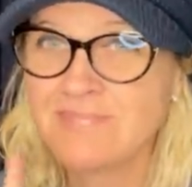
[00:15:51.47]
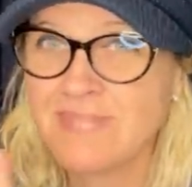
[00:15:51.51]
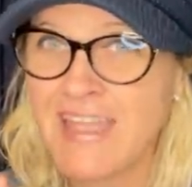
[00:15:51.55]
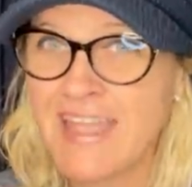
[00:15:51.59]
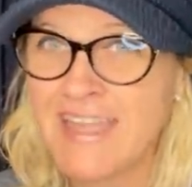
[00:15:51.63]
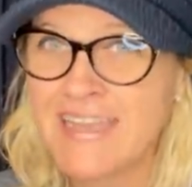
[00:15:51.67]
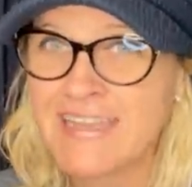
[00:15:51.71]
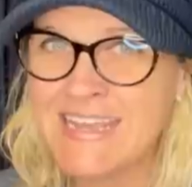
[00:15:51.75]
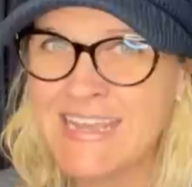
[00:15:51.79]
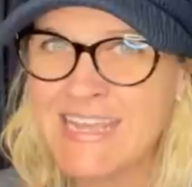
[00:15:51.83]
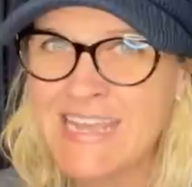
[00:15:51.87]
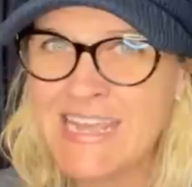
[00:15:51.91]

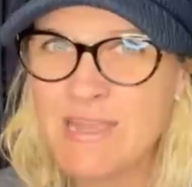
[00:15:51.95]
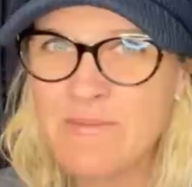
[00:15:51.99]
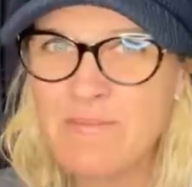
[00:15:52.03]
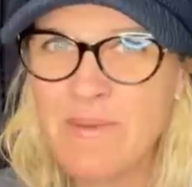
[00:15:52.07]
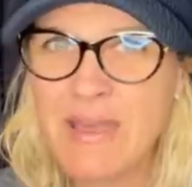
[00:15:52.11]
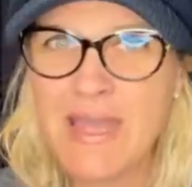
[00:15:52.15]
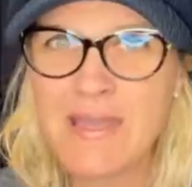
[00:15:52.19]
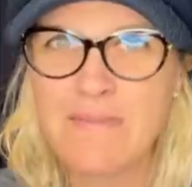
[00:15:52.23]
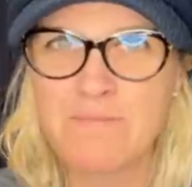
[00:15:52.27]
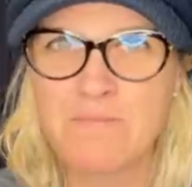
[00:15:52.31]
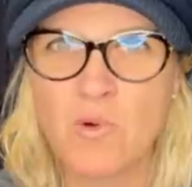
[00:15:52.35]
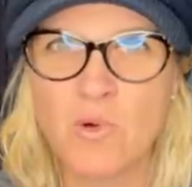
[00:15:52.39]
and
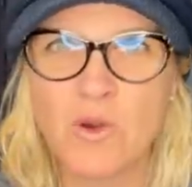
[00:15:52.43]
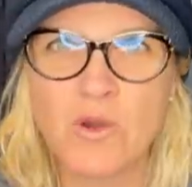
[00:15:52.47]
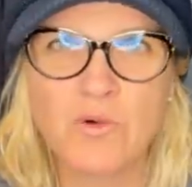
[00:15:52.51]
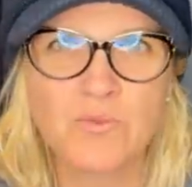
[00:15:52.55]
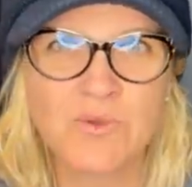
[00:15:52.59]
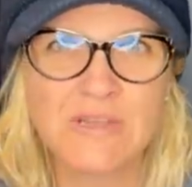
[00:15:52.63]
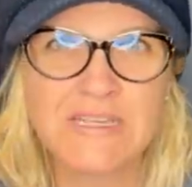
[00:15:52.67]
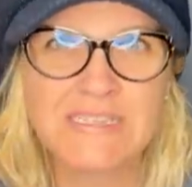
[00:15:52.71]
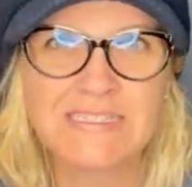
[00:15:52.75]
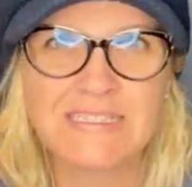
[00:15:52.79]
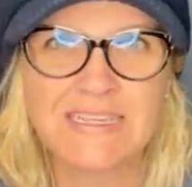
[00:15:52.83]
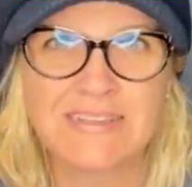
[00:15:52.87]
eBay more
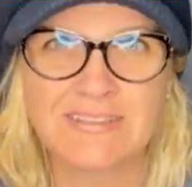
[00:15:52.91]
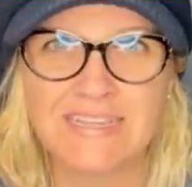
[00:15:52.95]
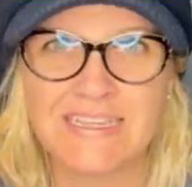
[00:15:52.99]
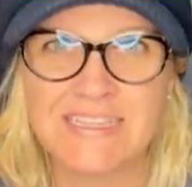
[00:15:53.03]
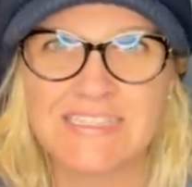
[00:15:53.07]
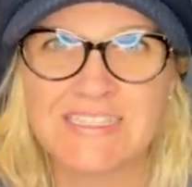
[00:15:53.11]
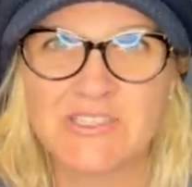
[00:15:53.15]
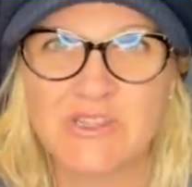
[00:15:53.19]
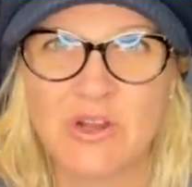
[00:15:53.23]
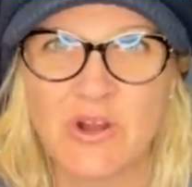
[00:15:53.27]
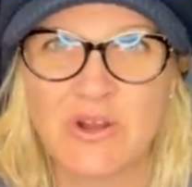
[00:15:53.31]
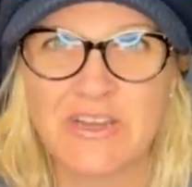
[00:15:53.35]
recently
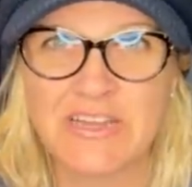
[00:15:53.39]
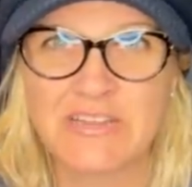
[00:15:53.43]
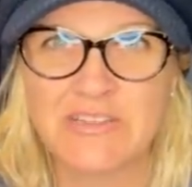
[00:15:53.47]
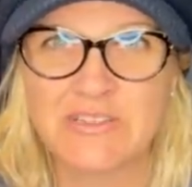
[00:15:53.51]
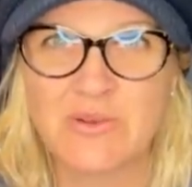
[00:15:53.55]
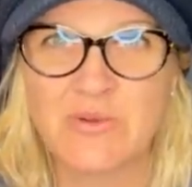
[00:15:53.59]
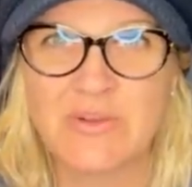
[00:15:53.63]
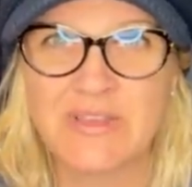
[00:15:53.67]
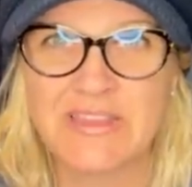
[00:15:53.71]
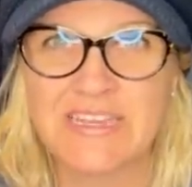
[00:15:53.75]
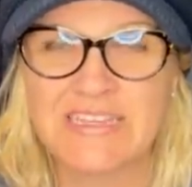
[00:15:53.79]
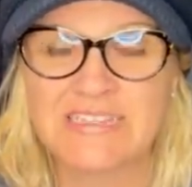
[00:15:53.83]
started
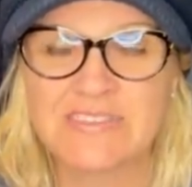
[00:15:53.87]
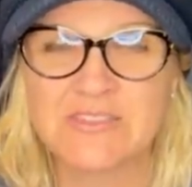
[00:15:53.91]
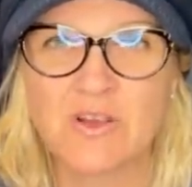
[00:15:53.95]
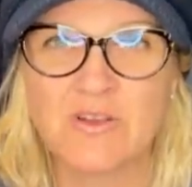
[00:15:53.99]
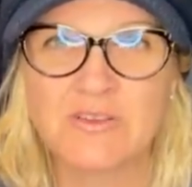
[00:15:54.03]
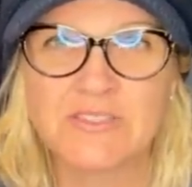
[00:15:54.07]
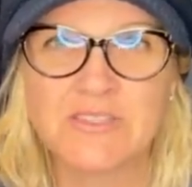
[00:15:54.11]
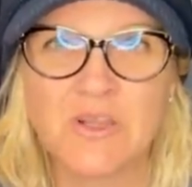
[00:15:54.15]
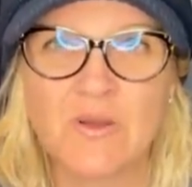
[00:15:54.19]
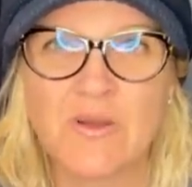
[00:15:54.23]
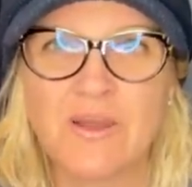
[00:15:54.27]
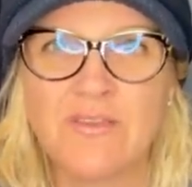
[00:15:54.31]
doing this
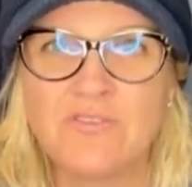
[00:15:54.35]
also.